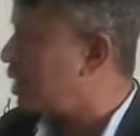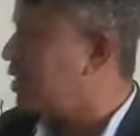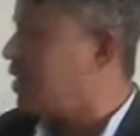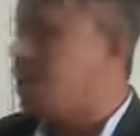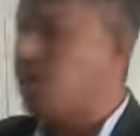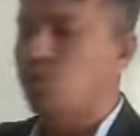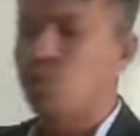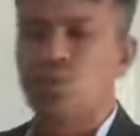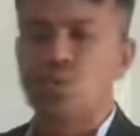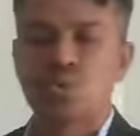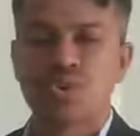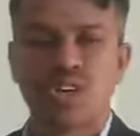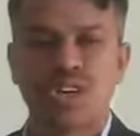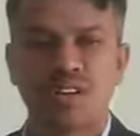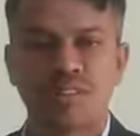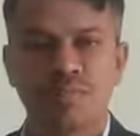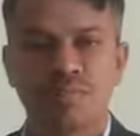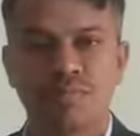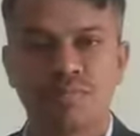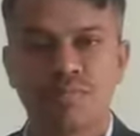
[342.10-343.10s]
in the
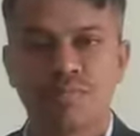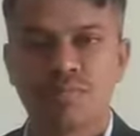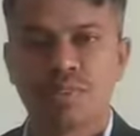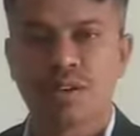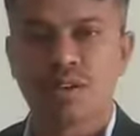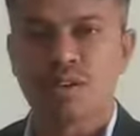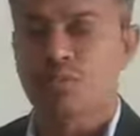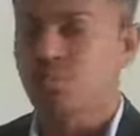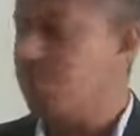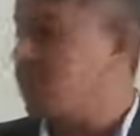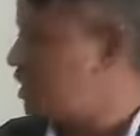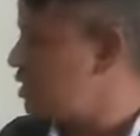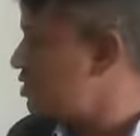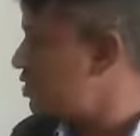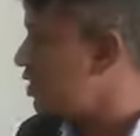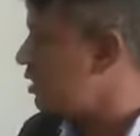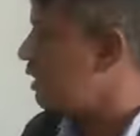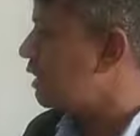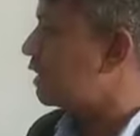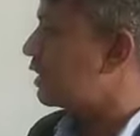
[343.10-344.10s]
evolution,
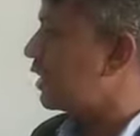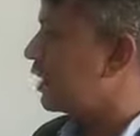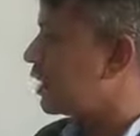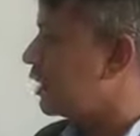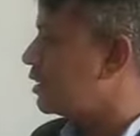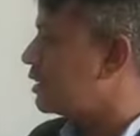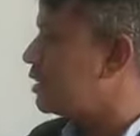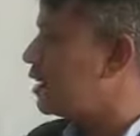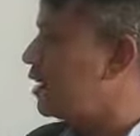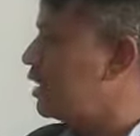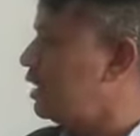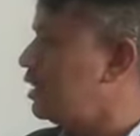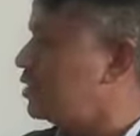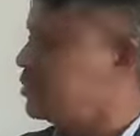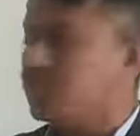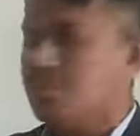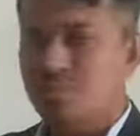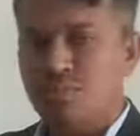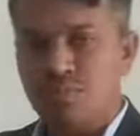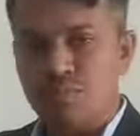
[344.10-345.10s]
which taken
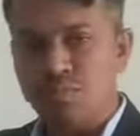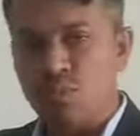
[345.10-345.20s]
the